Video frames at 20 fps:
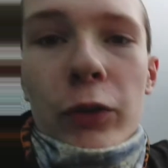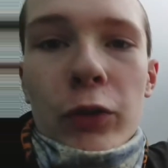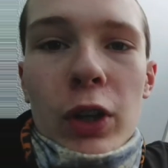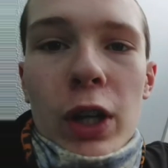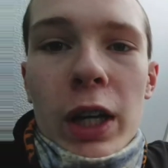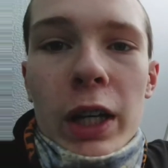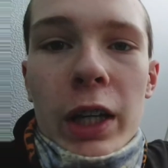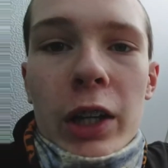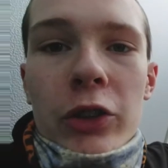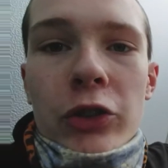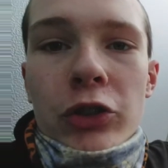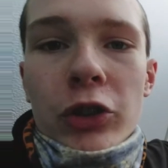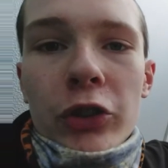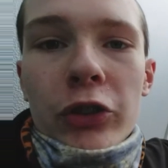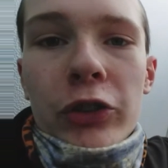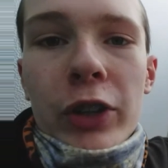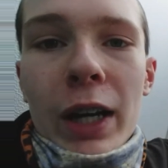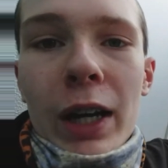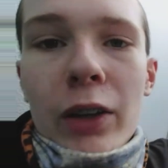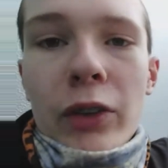Fly is
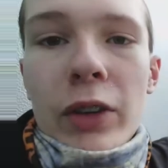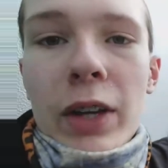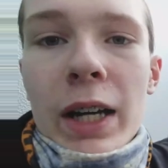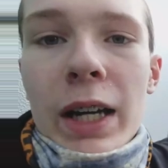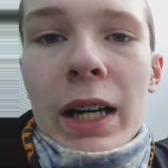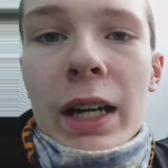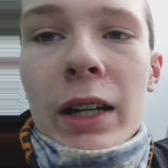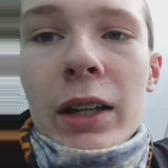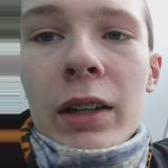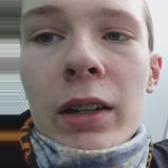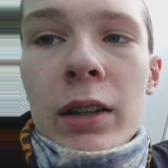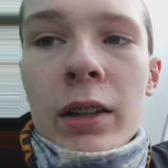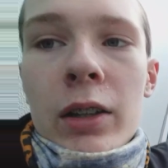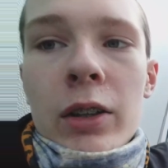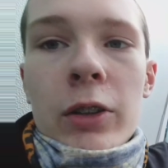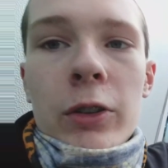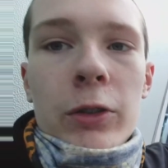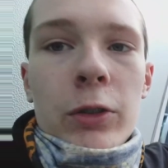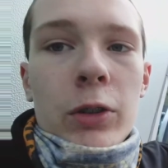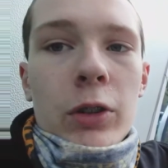just down there,
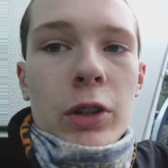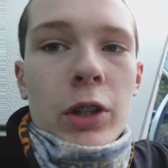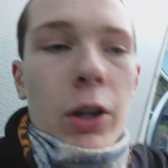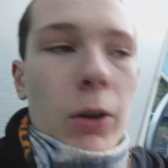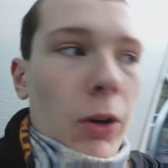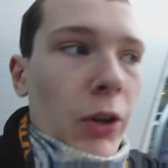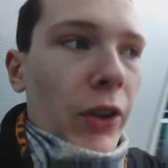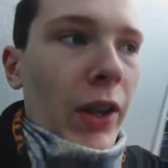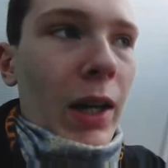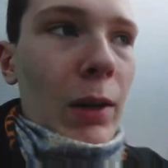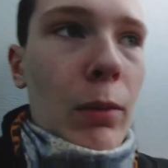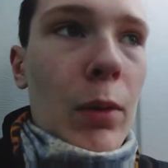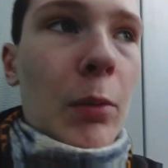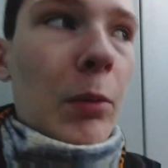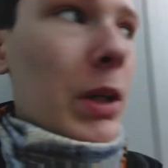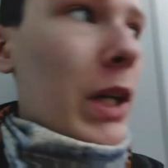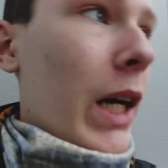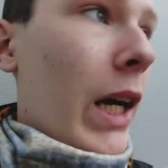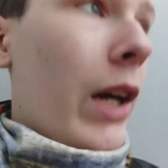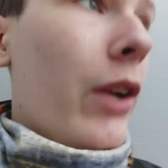so we're going to go on that
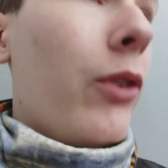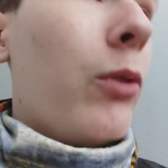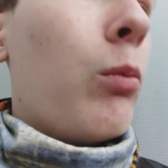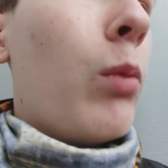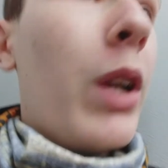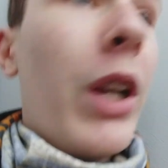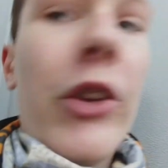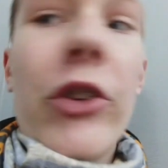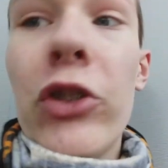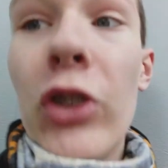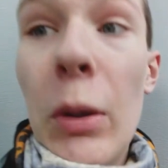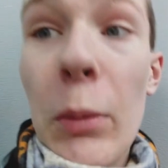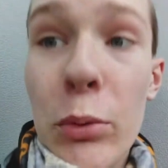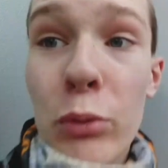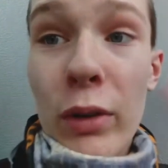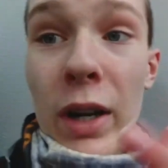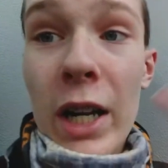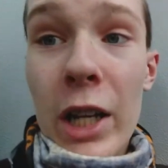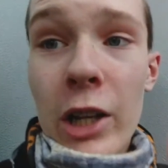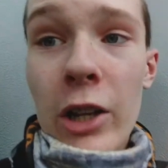when it stops
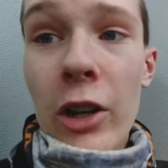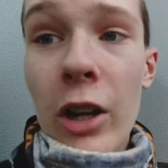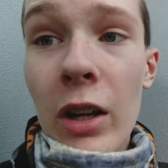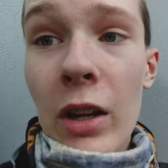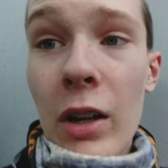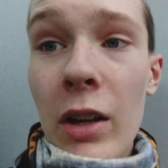raining.